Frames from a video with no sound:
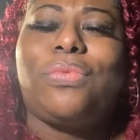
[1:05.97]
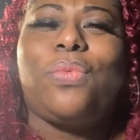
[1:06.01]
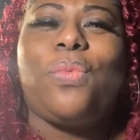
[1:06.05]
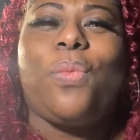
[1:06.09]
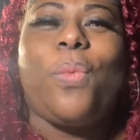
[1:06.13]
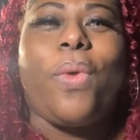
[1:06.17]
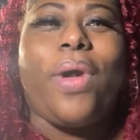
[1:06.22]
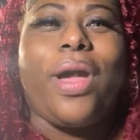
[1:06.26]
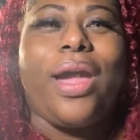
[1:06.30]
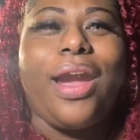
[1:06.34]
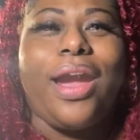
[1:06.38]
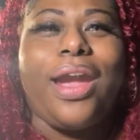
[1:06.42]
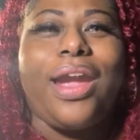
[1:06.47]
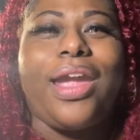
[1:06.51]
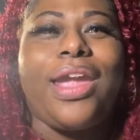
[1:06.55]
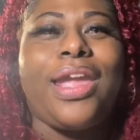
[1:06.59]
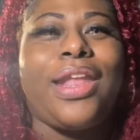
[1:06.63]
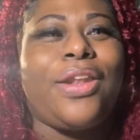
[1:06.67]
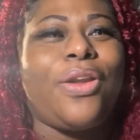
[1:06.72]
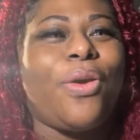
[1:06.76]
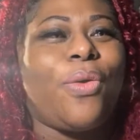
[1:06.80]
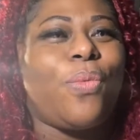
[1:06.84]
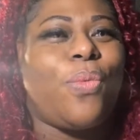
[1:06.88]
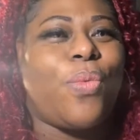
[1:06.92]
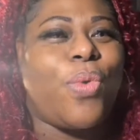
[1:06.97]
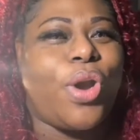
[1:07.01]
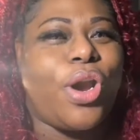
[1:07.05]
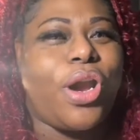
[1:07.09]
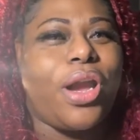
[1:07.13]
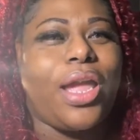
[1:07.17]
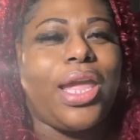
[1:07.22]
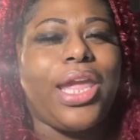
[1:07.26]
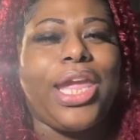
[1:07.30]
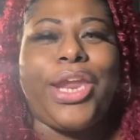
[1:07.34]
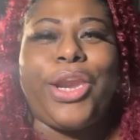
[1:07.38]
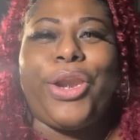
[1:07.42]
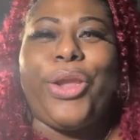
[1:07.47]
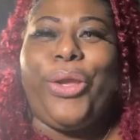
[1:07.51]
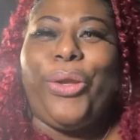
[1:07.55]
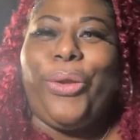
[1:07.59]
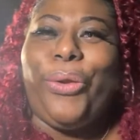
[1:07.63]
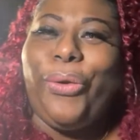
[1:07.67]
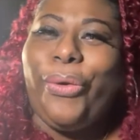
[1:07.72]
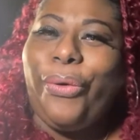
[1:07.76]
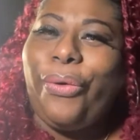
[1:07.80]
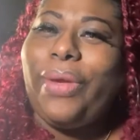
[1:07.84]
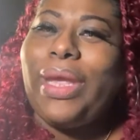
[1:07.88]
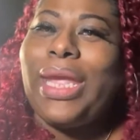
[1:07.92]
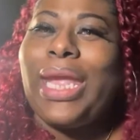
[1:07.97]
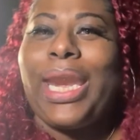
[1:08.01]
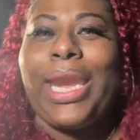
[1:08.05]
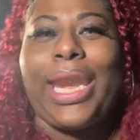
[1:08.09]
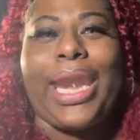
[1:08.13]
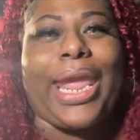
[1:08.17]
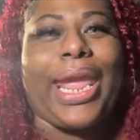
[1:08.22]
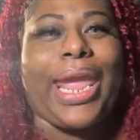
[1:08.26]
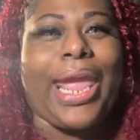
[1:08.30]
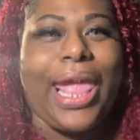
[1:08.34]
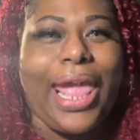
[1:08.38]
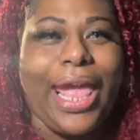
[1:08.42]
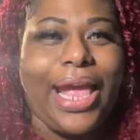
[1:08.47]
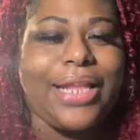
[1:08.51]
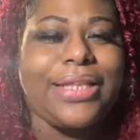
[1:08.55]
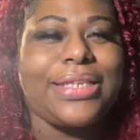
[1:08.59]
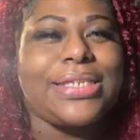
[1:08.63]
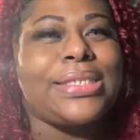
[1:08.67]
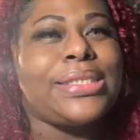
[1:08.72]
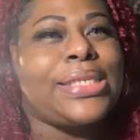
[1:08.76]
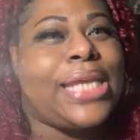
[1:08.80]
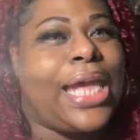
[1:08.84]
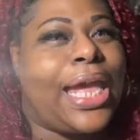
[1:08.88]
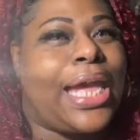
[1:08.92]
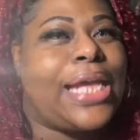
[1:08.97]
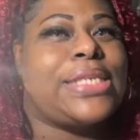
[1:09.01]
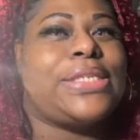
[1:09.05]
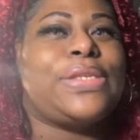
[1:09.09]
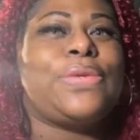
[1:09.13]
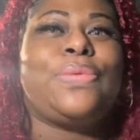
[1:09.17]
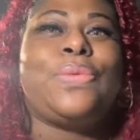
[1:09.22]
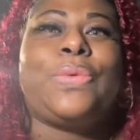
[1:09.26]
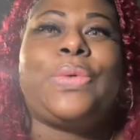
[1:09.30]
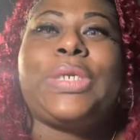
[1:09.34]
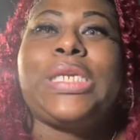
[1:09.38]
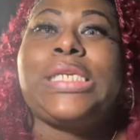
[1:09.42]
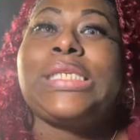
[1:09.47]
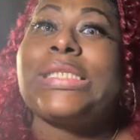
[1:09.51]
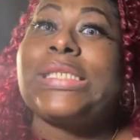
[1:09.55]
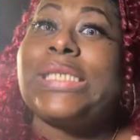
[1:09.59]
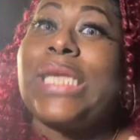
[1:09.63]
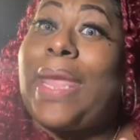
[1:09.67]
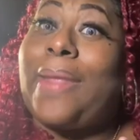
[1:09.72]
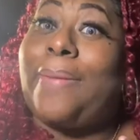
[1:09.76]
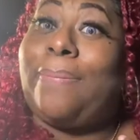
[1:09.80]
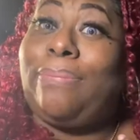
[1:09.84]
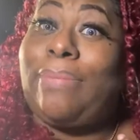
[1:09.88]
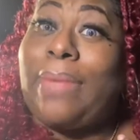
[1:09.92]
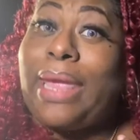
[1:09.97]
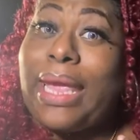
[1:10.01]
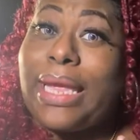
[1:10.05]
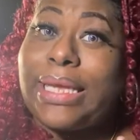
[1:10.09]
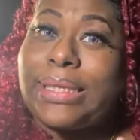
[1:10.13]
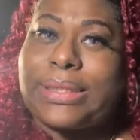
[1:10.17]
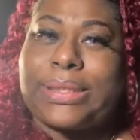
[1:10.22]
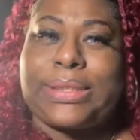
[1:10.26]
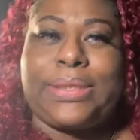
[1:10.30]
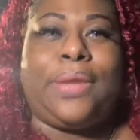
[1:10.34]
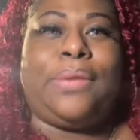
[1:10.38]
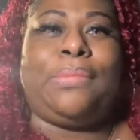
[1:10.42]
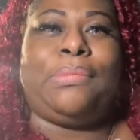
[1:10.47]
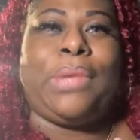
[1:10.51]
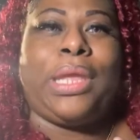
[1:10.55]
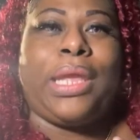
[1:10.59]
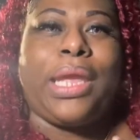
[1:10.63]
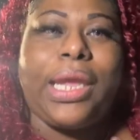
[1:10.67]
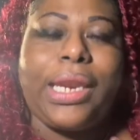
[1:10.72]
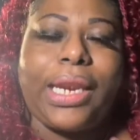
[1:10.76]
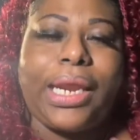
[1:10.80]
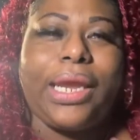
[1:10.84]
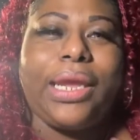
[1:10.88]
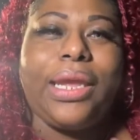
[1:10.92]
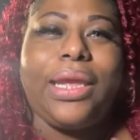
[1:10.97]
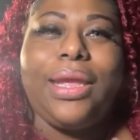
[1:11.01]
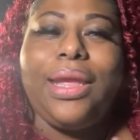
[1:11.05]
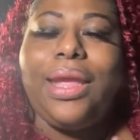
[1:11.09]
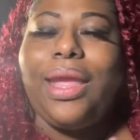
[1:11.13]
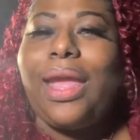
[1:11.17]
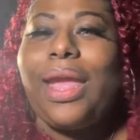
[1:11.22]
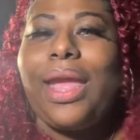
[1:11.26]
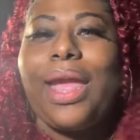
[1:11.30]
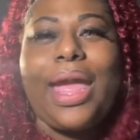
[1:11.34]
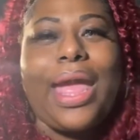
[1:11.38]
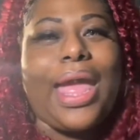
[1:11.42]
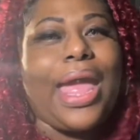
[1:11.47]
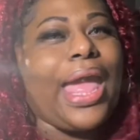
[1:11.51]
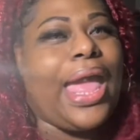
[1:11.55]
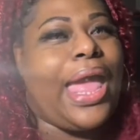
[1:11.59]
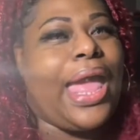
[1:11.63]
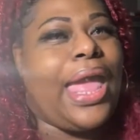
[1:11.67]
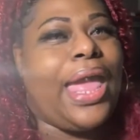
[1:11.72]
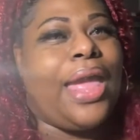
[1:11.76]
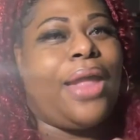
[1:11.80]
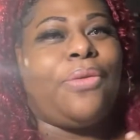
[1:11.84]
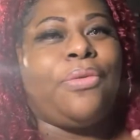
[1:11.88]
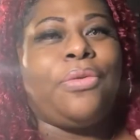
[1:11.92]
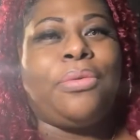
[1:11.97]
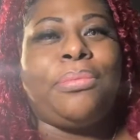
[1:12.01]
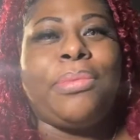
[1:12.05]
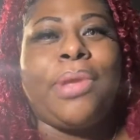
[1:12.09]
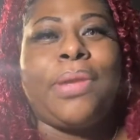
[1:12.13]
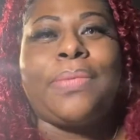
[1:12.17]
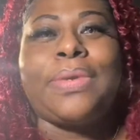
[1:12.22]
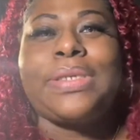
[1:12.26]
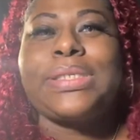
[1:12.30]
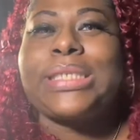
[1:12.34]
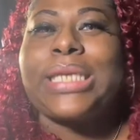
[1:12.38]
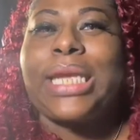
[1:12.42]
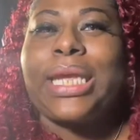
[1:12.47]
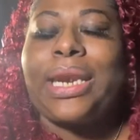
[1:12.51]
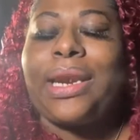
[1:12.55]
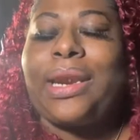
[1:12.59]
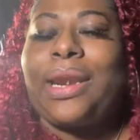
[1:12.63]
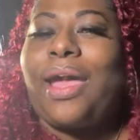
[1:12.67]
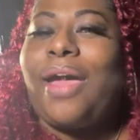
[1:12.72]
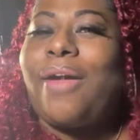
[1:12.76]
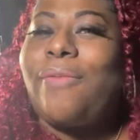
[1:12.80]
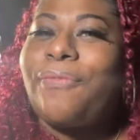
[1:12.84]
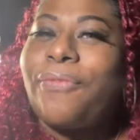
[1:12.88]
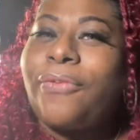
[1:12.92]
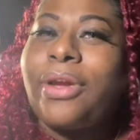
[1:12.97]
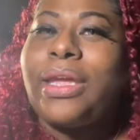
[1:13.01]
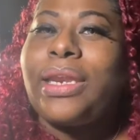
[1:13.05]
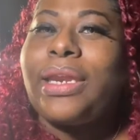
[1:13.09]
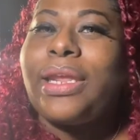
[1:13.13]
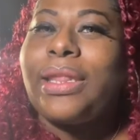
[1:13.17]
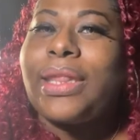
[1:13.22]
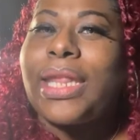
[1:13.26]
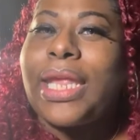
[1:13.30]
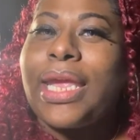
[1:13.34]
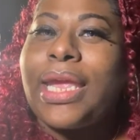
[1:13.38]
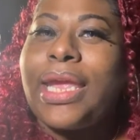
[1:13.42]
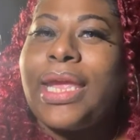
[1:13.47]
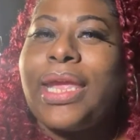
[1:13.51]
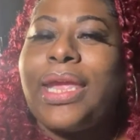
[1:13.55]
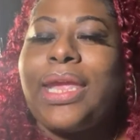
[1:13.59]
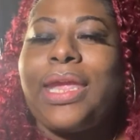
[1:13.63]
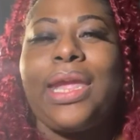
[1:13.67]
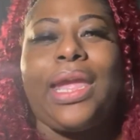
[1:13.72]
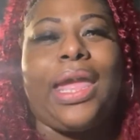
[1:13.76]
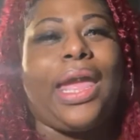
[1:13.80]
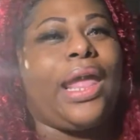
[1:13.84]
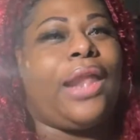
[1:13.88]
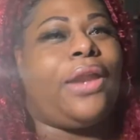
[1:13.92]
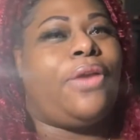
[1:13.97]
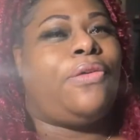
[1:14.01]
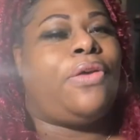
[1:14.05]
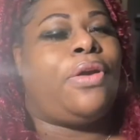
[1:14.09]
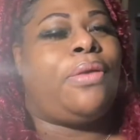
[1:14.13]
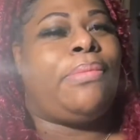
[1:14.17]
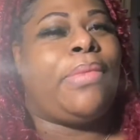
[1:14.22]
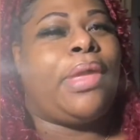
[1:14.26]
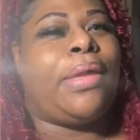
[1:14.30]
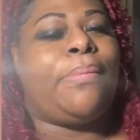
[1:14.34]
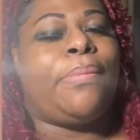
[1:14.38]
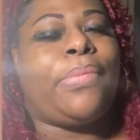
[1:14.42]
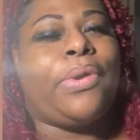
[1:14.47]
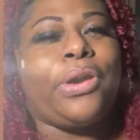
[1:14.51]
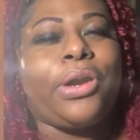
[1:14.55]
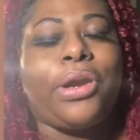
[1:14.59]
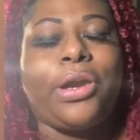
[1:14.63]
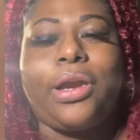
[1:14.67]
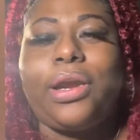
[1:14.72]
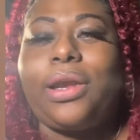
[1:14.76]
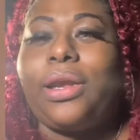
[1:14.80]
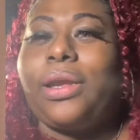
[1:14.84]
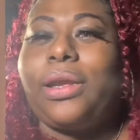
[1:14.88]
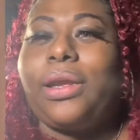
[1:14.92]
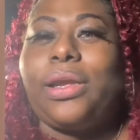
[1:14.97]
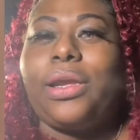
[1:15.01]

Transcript: where in the world and who in the heck decides to want to send me some money? I don't remember signing up for anything. I don't remember